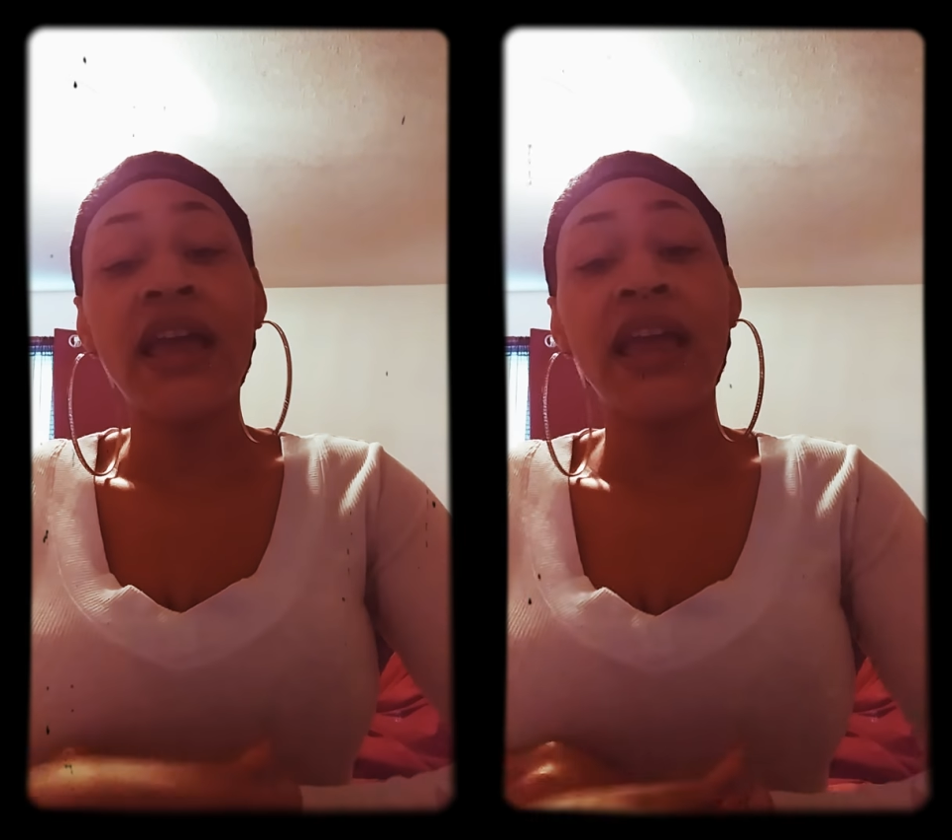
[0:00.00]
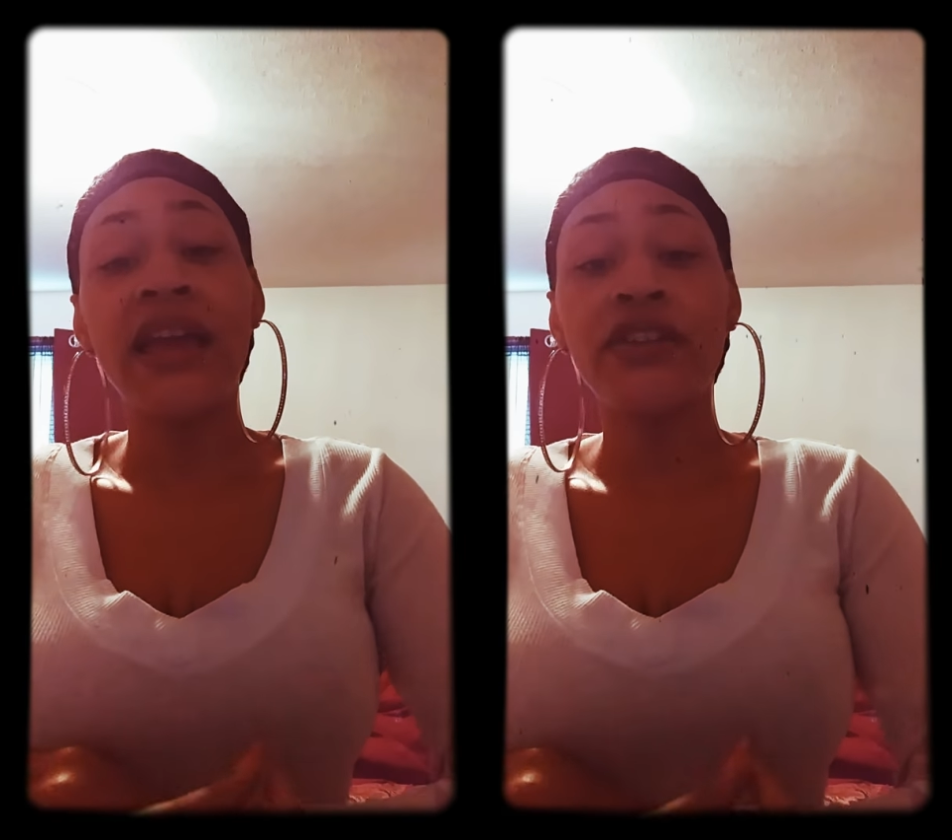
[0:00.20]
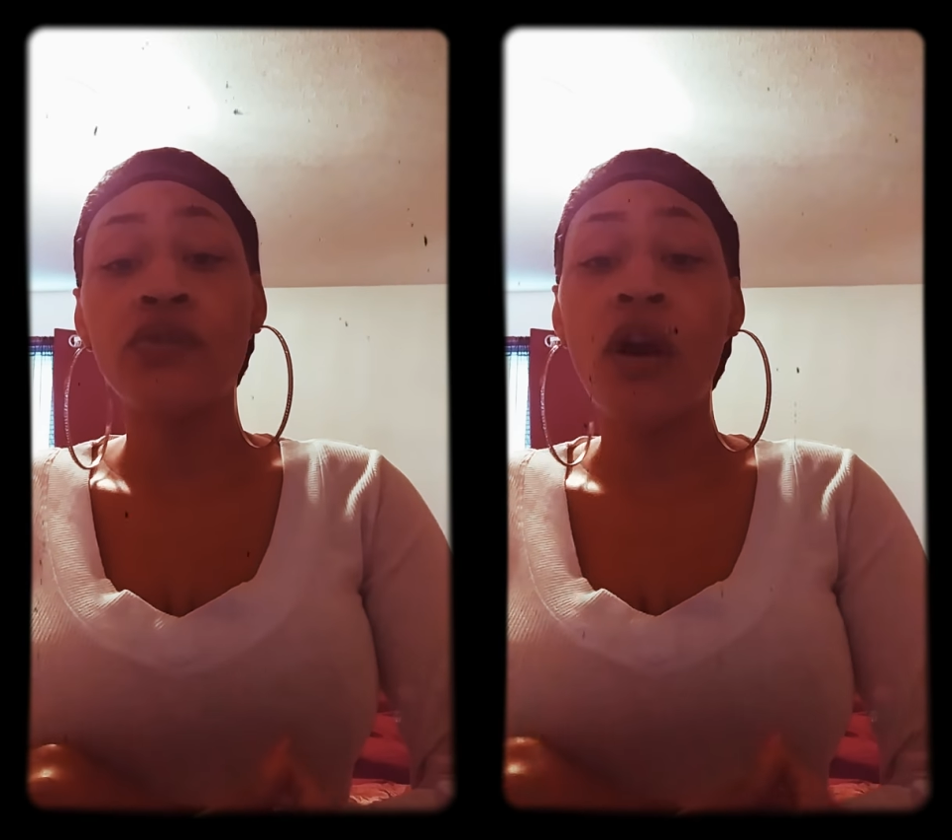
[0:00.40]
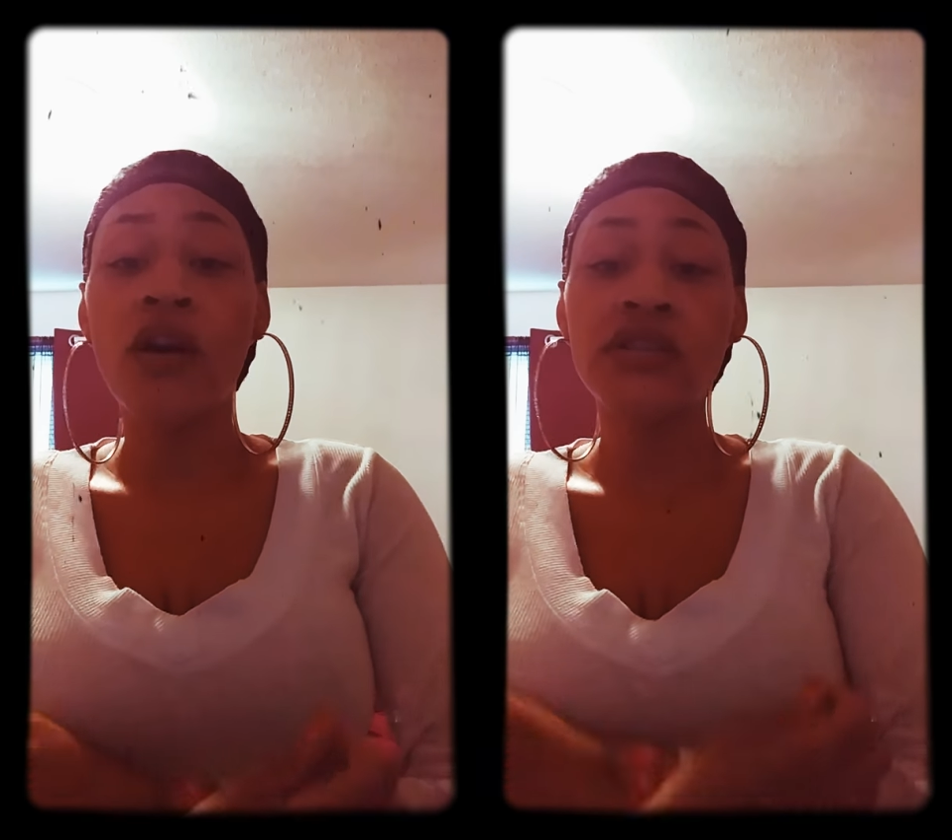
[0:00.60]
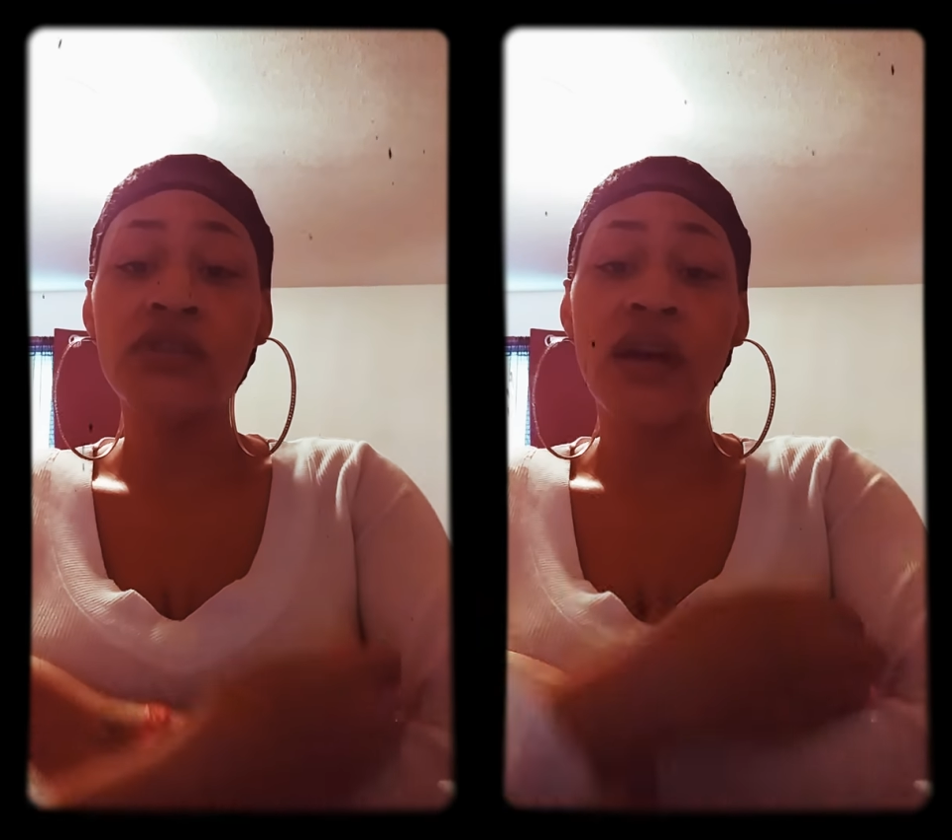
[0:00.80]
And you
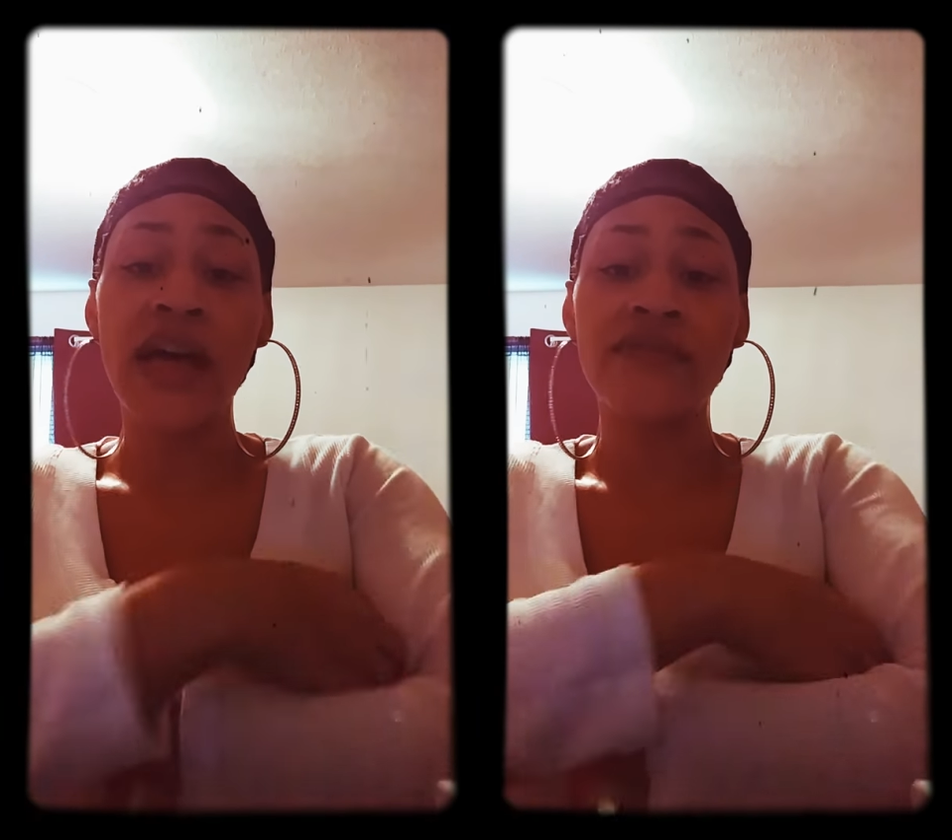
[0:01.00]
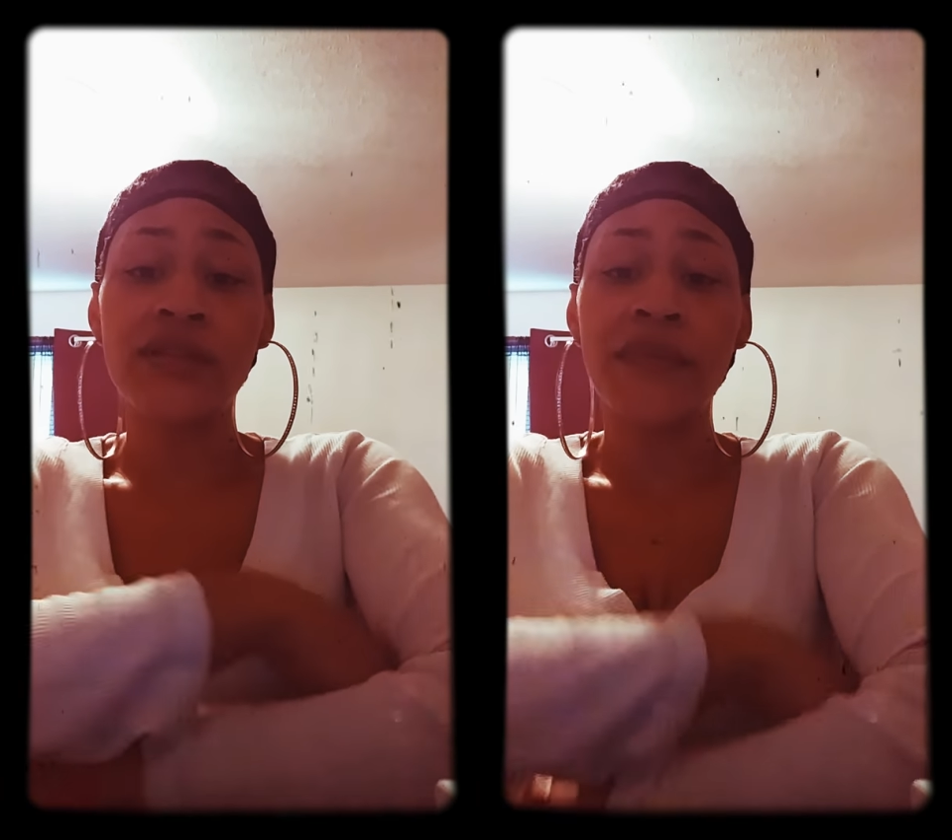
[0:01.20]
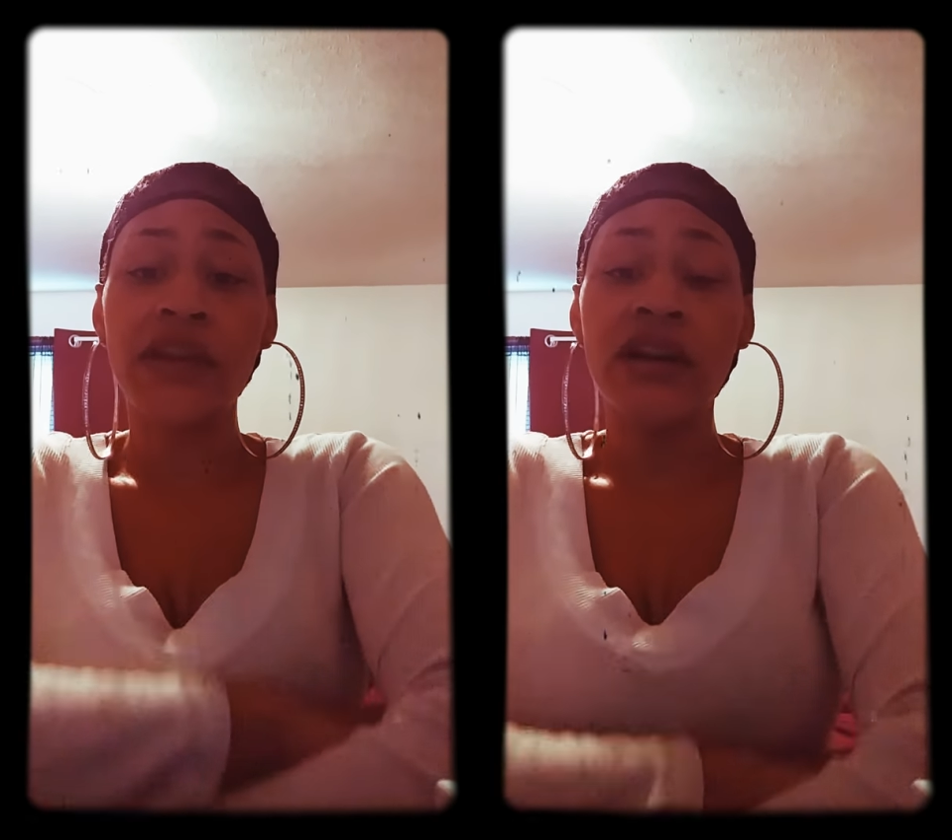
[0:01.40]
also have to make